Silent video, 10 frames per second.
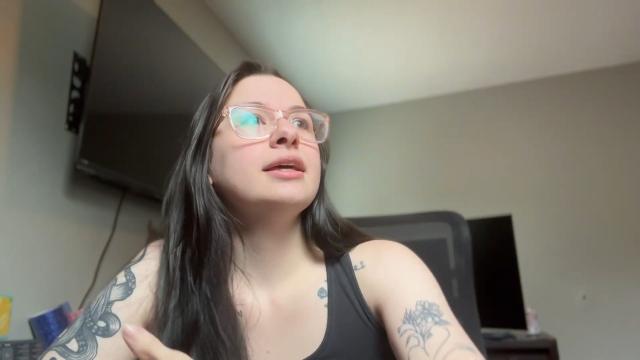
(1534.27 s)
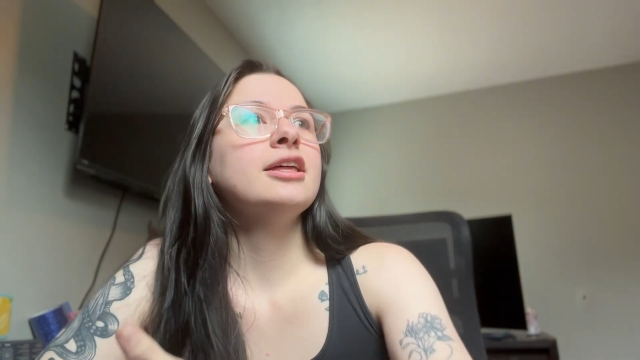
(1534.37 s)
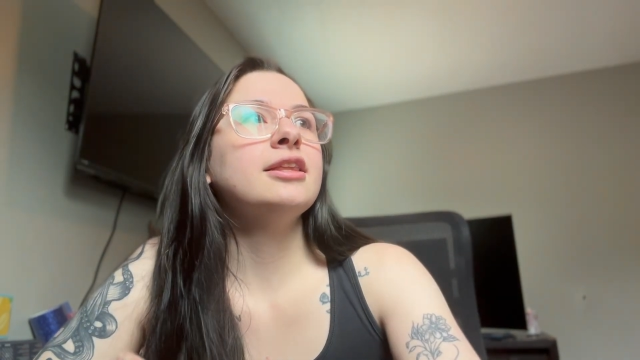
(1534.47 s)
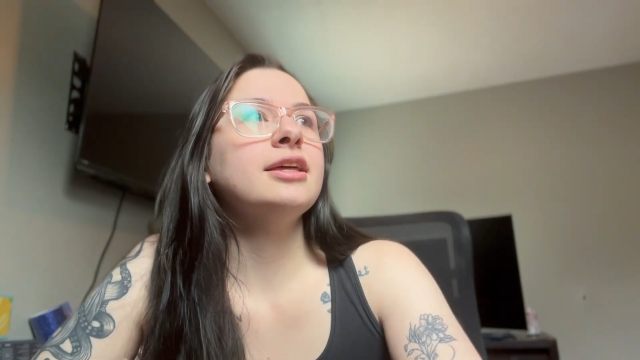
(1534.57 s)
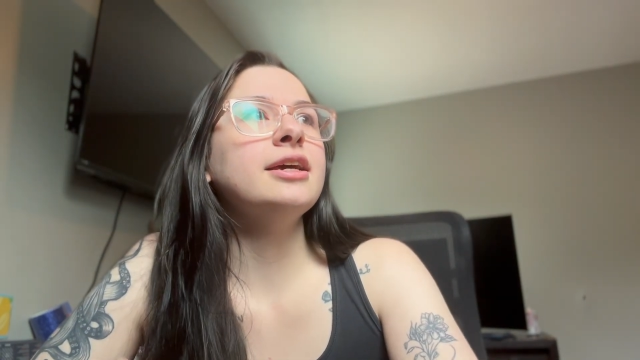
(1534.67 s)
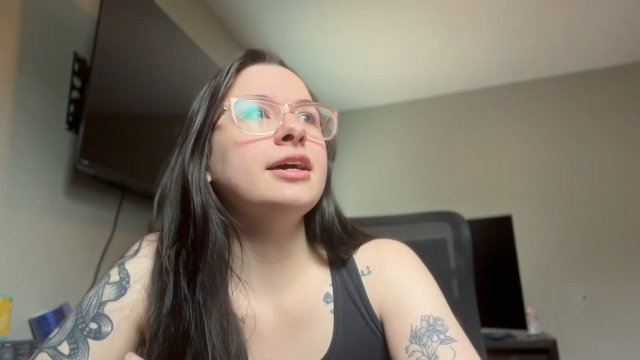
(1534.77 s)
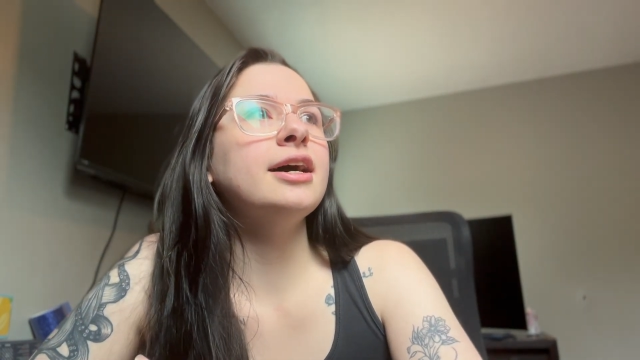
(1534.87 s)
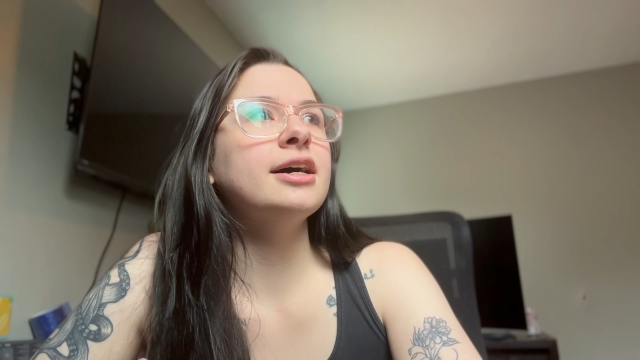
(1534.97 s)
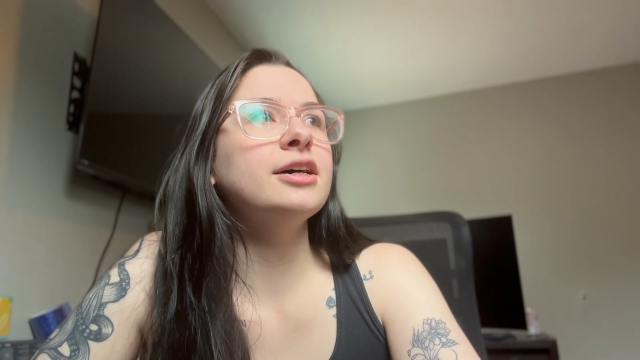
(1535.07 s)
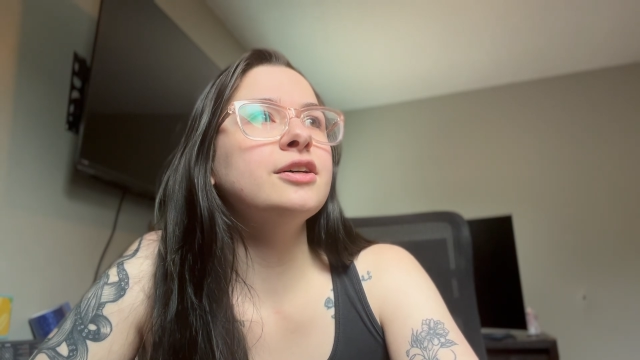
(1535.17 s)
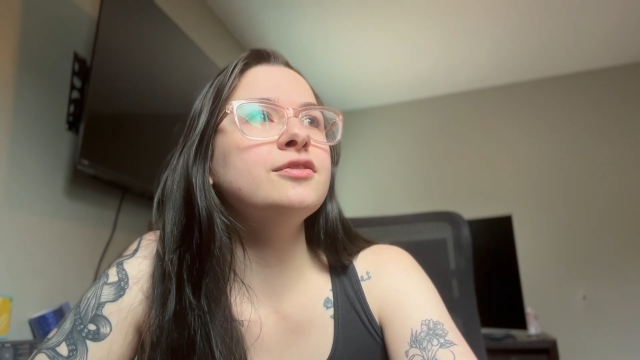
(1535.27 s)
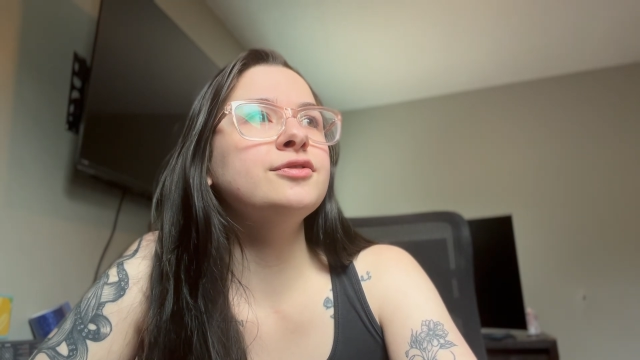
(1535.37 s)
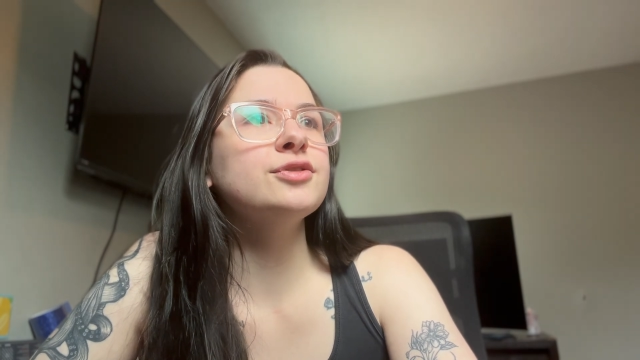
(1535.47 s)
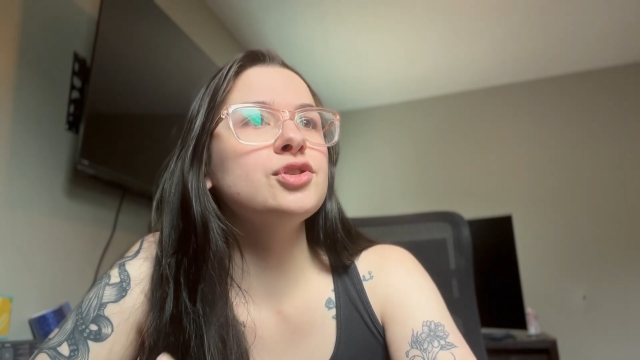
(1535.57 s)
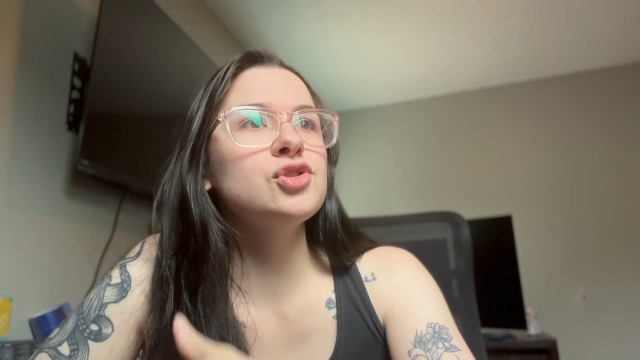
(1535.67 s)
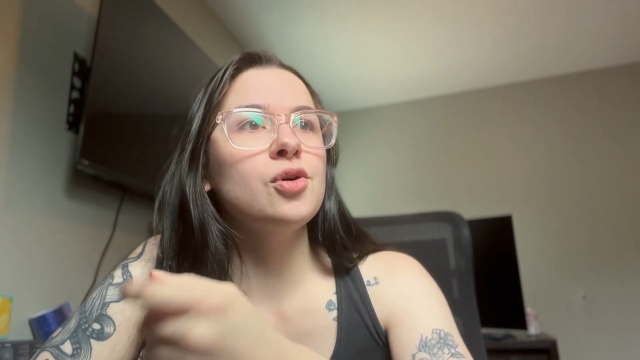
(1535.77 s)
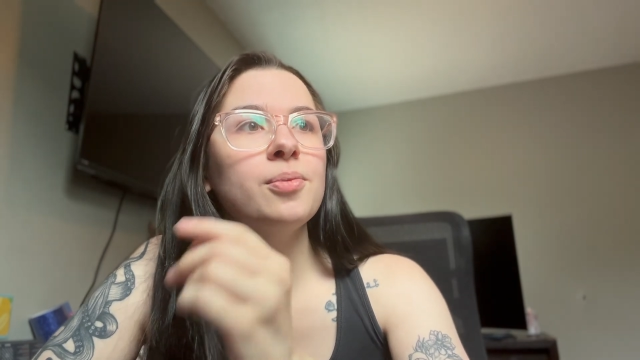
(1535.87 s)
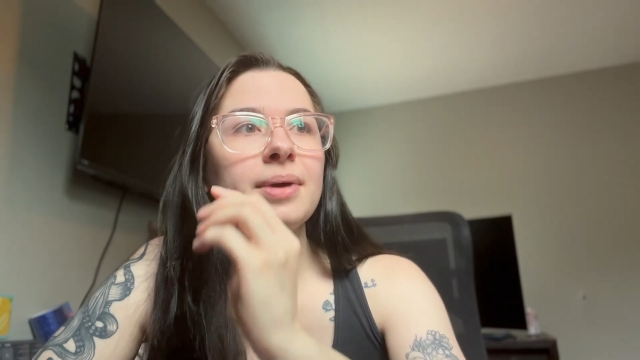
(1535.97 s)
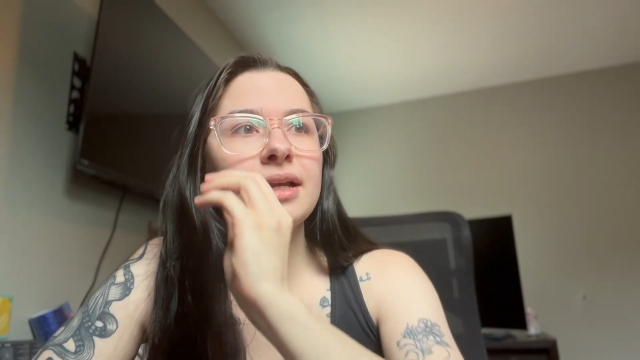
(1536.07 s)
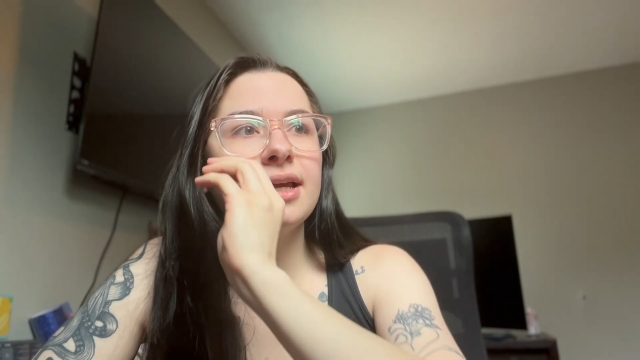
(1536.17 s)
they have so
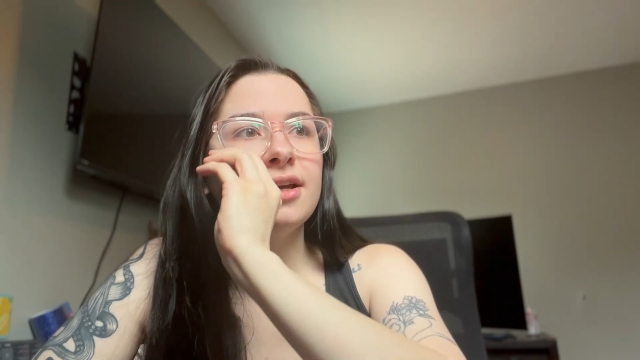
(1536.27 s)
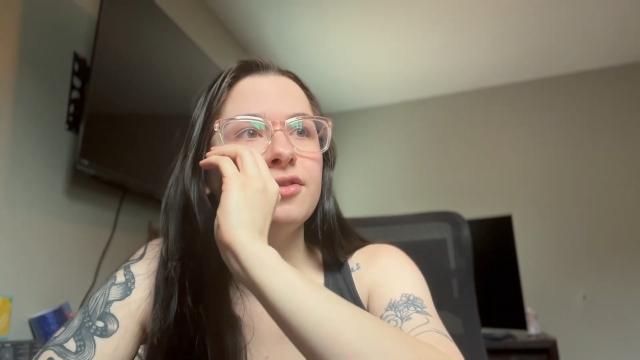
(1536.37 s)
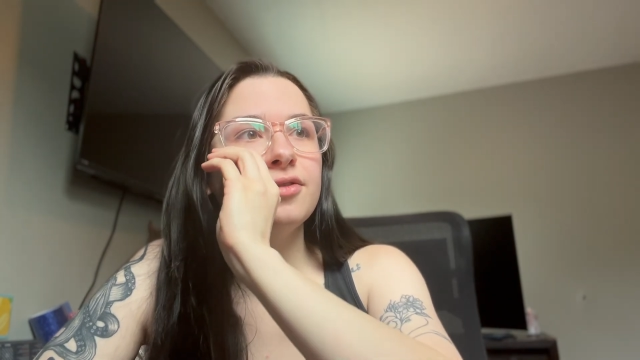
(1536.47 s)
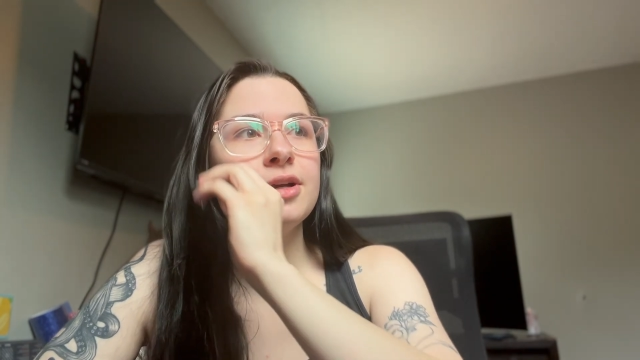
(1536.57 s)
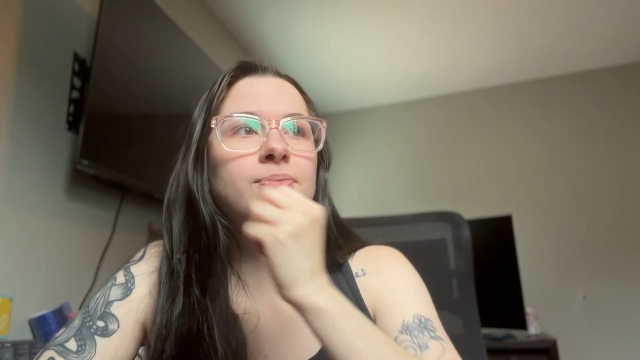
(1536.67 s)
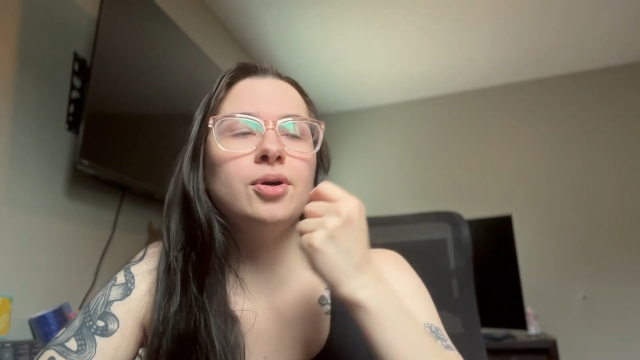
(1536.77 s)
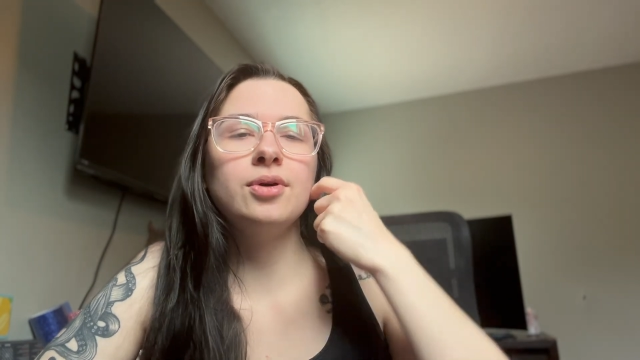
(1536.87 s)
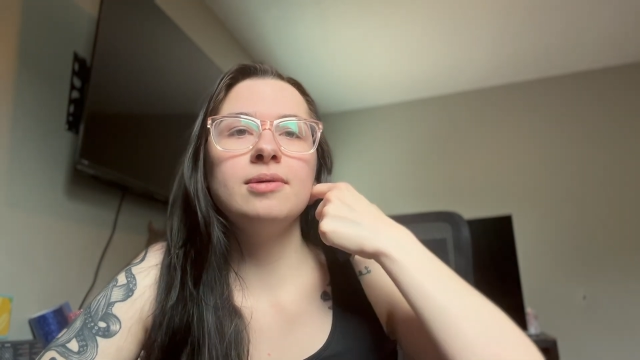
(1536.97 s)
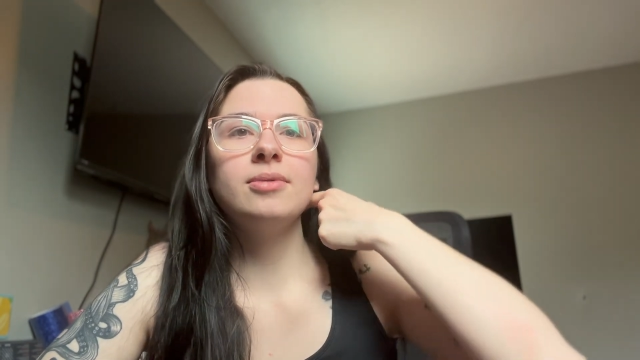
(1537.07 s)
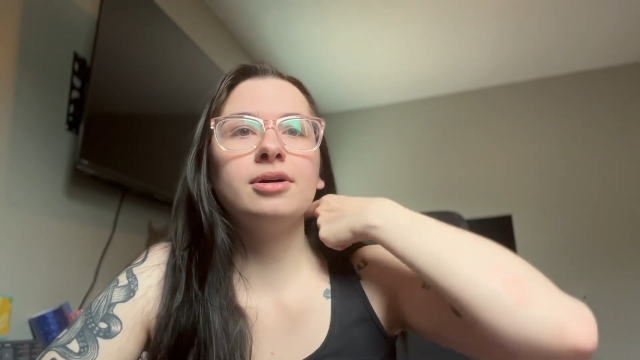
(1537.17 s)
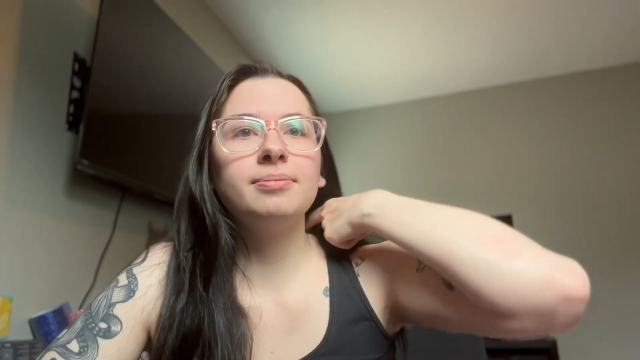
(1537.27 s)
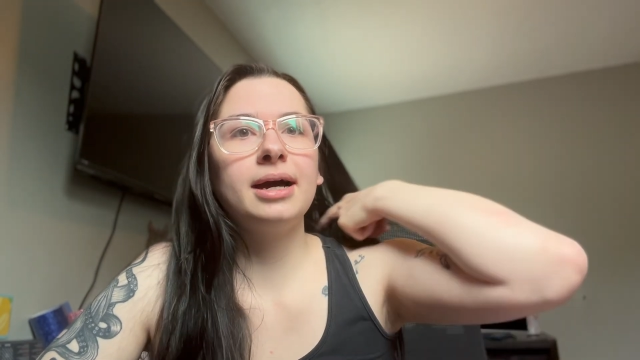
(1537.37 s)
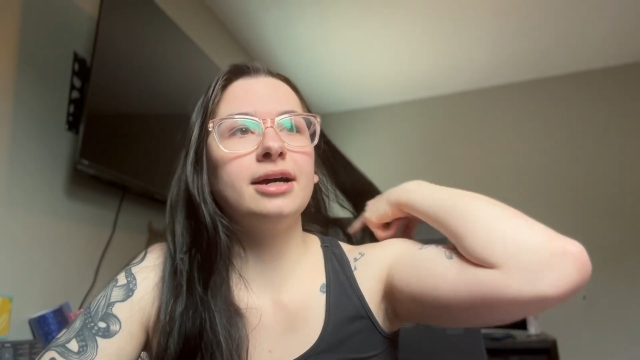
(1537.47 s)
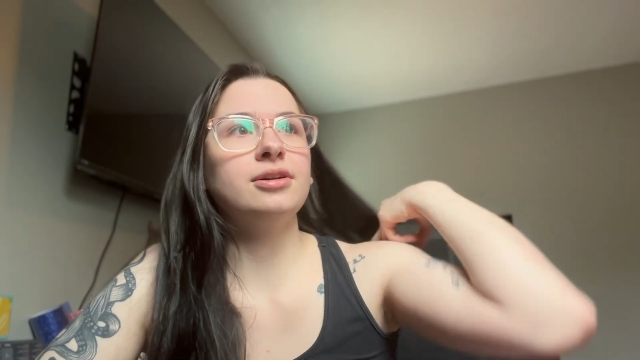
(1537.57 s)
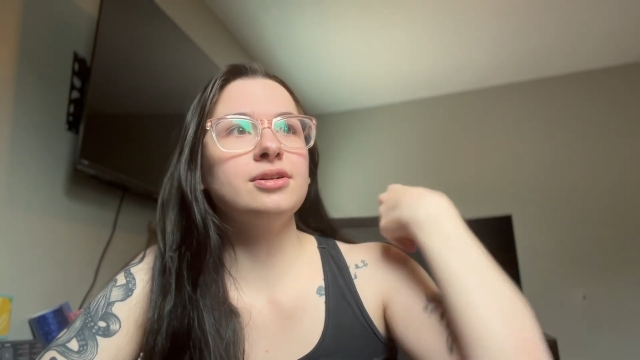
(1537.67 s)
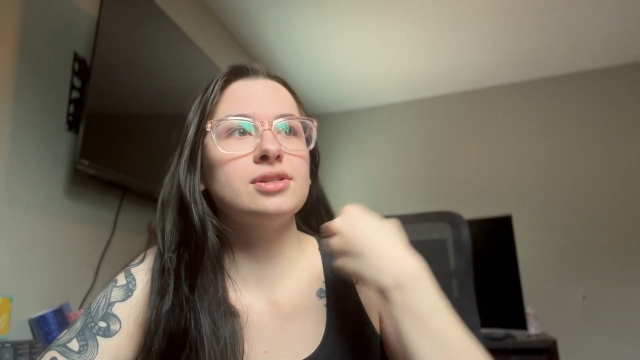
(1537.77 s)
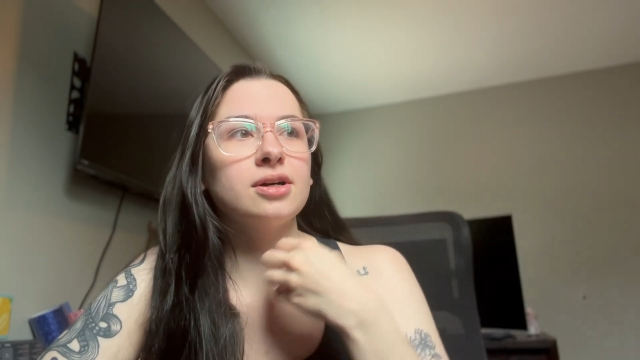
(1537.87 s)
many free Pokemon patterns